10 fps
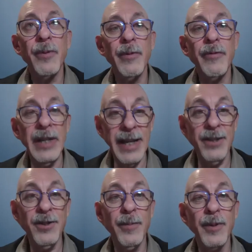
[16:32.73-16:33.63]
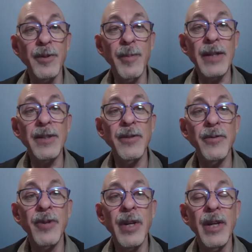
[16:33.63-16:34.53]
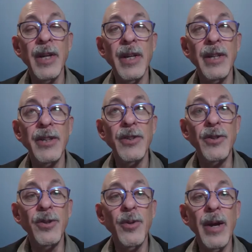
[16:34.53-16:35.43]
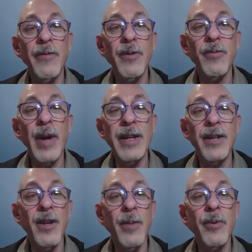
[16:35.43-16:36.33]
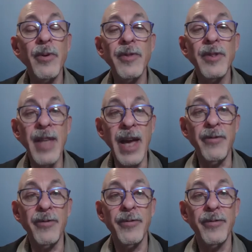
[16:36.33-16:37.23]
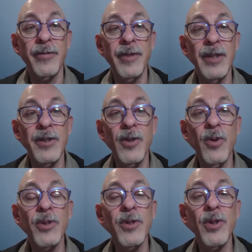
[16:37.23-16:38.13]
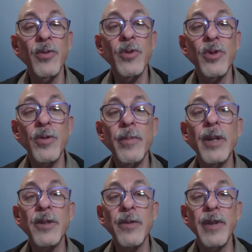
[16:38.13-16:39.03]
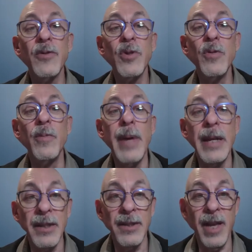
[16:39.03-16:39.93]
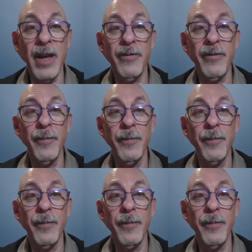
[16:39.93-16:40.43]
a financial perspective, do you have the right number of staff? Is it costing you too much if you have too many staff?